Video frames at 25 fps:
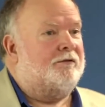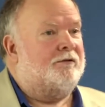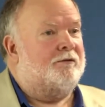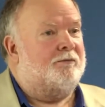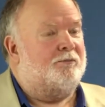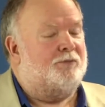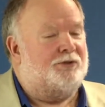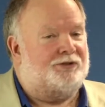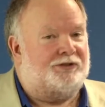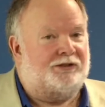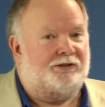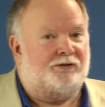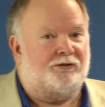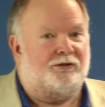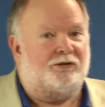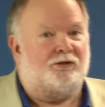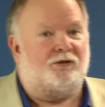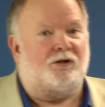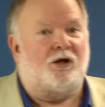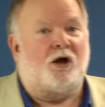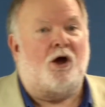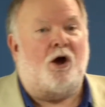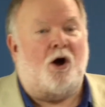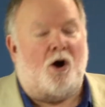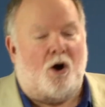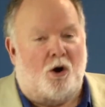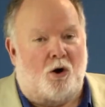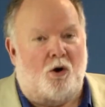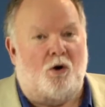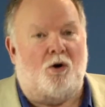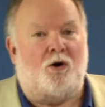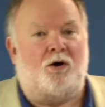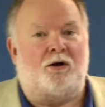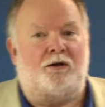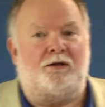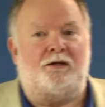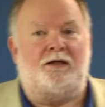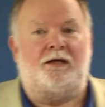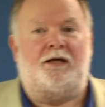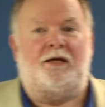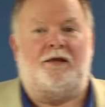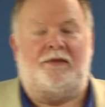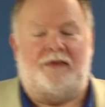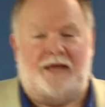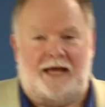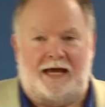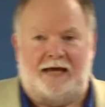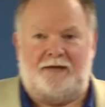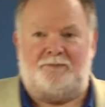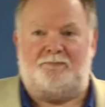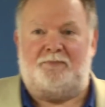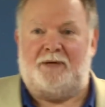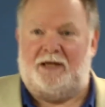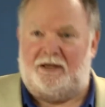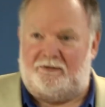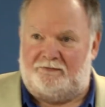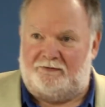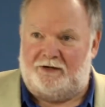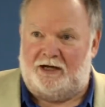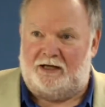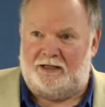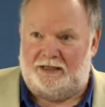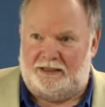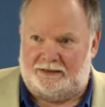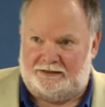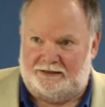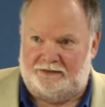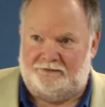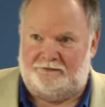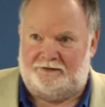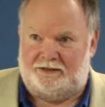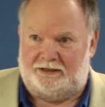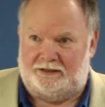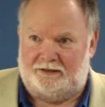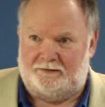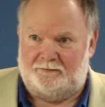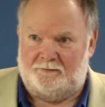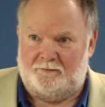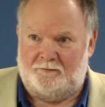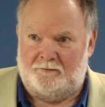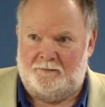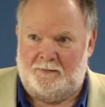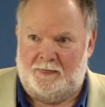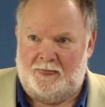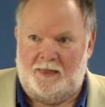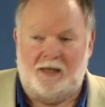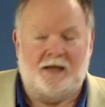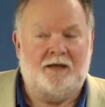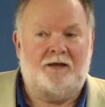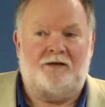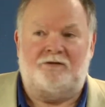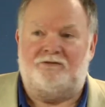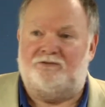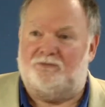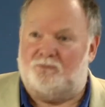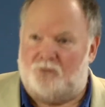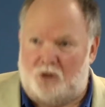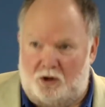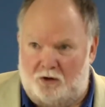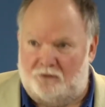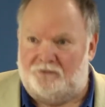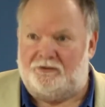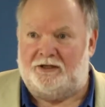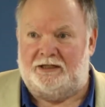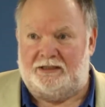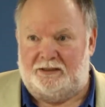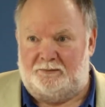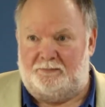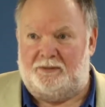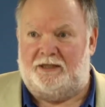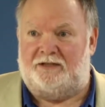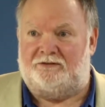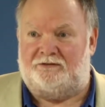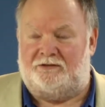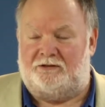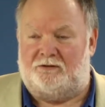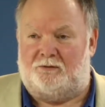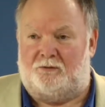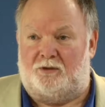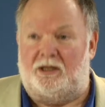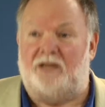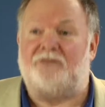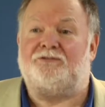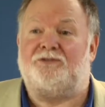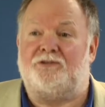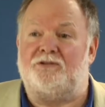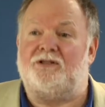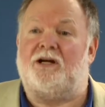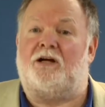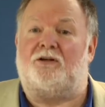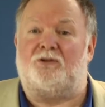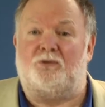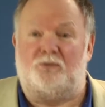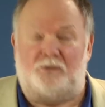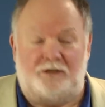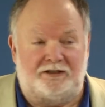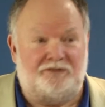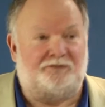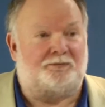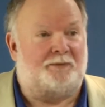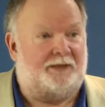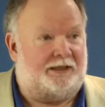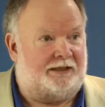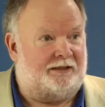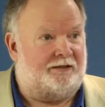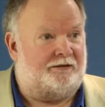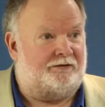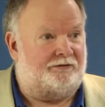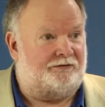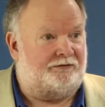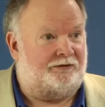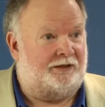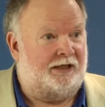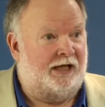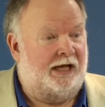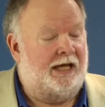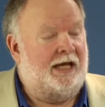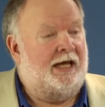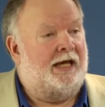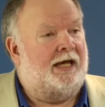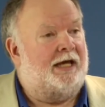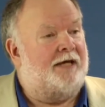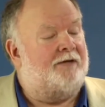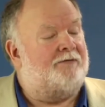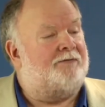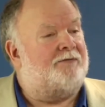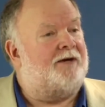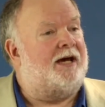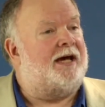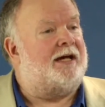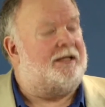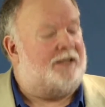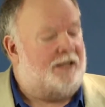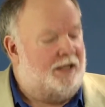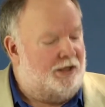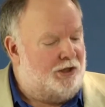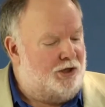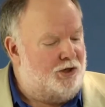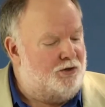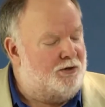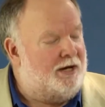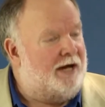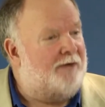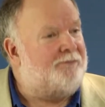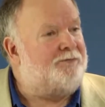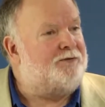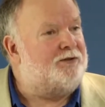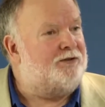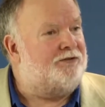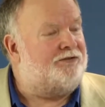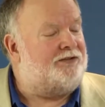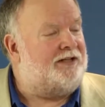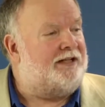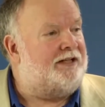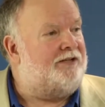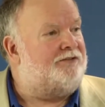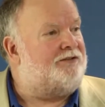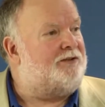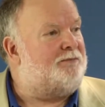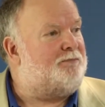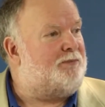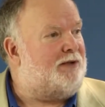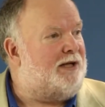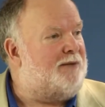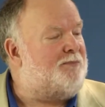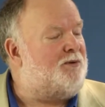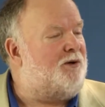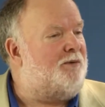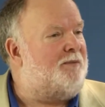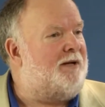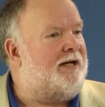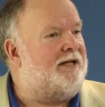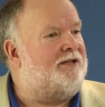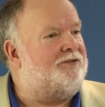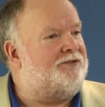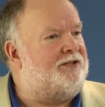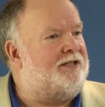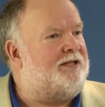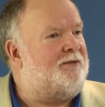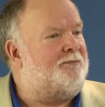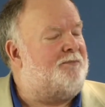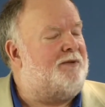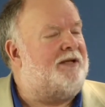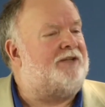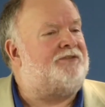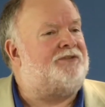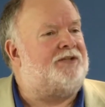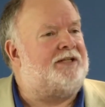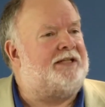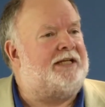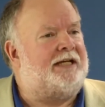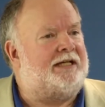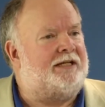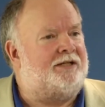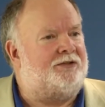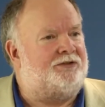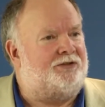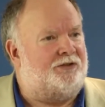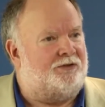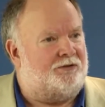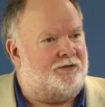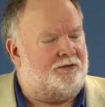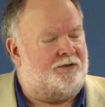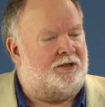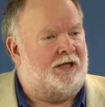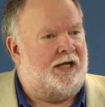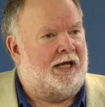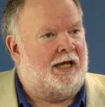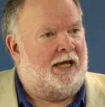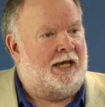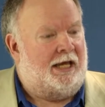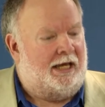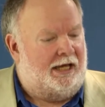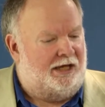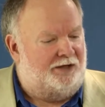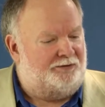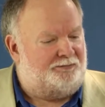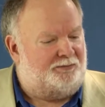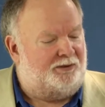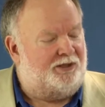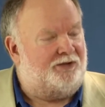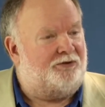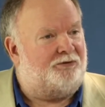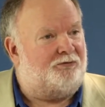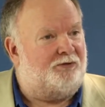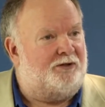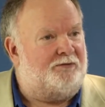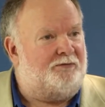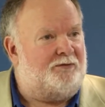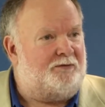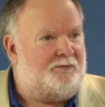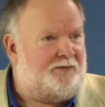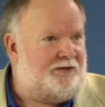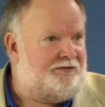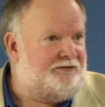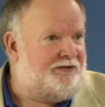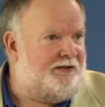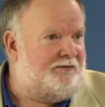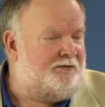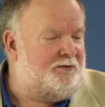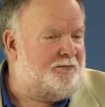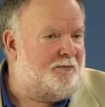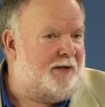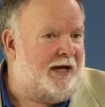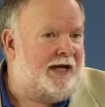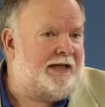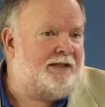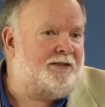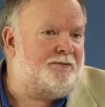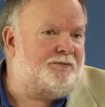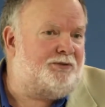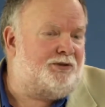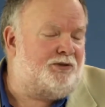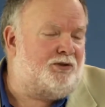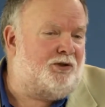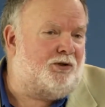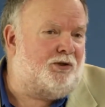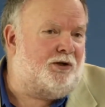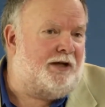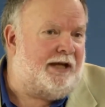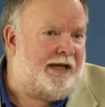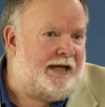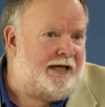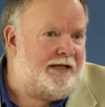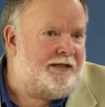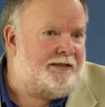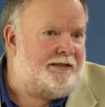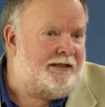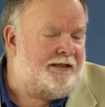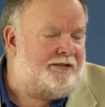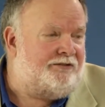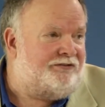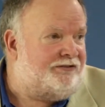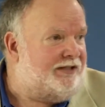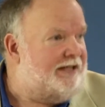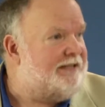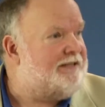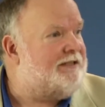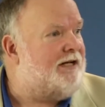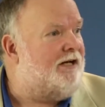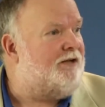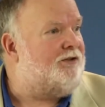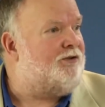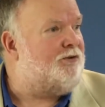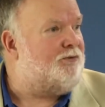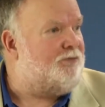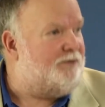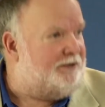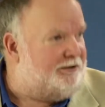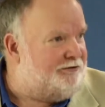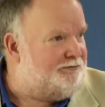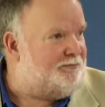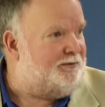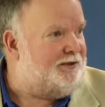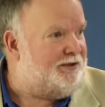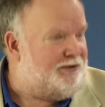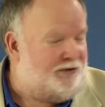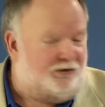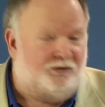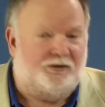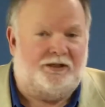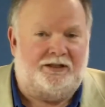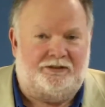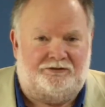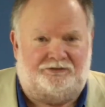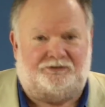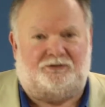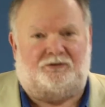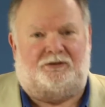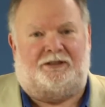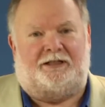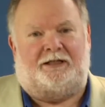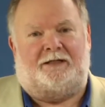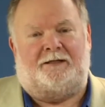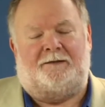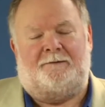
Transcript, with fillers: material on that pedophile activity. It's the wrong thing to base it on. Well, that's who Dr. Reisman is. In fact, Hugh Hefner says in Playboy magazine the best thing he could do is put a 357 Magnum to her head and say, Dr. Reisman, you're history.